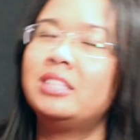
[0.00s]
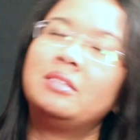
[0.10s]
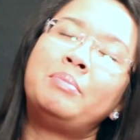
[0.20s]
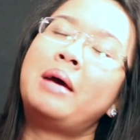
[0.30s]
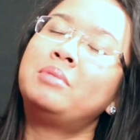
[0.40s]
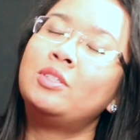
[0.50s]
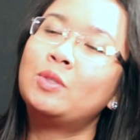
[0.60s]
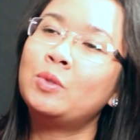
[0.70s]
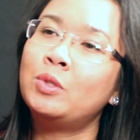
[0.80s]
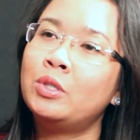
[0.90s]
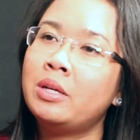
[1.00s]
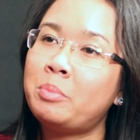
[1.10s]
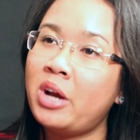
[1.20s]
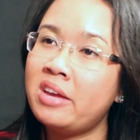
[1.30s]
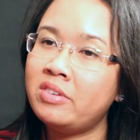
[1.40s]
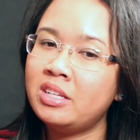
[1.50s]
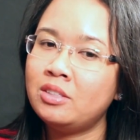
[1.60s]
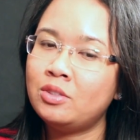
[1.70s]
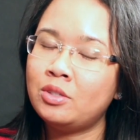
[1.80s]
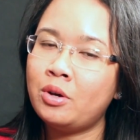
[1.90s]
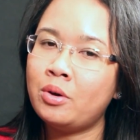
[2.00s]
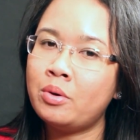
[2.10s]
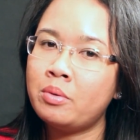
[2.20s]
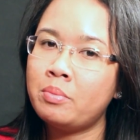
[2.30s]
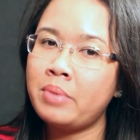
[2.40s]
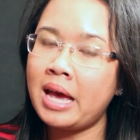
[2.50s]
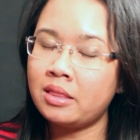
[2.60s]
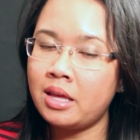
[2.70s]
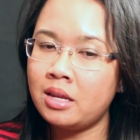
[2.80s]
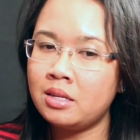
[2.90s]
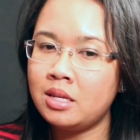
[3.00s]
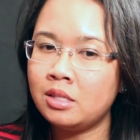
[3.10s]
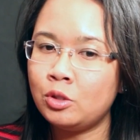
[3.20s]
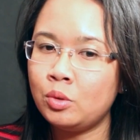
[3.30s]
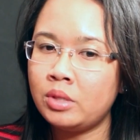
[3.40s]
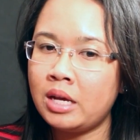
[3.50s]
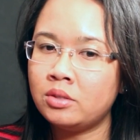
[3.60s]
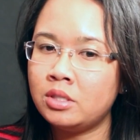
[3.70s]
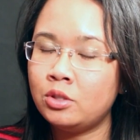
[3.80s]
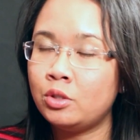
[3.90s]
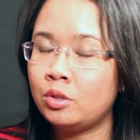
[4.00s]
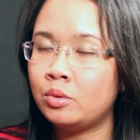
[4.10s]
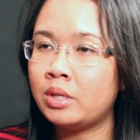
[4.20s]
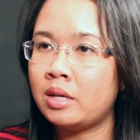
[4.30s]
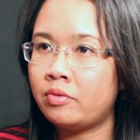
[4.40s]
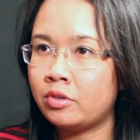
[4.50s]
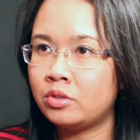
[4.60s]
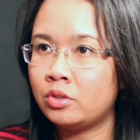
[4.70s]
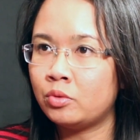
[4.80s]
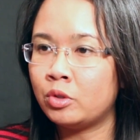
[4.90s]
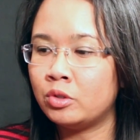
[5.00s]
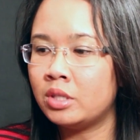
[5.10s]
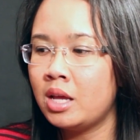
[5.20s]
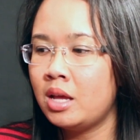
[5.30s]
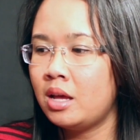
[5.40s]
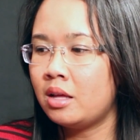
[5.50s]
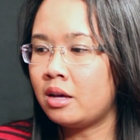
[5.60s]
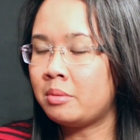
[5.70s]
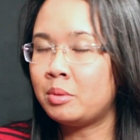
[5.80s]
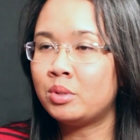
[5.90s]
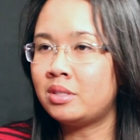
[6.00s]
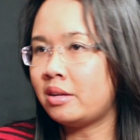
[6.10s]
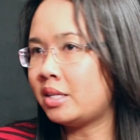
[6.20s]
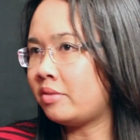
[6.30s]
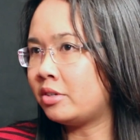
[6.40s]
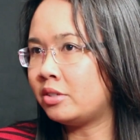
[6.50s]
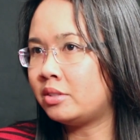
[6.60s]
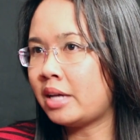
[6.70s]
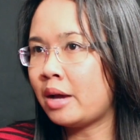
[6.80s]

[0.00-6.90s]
It's a Baptist school and private. So back then in 2002 when I first enrolled, it was not diverse.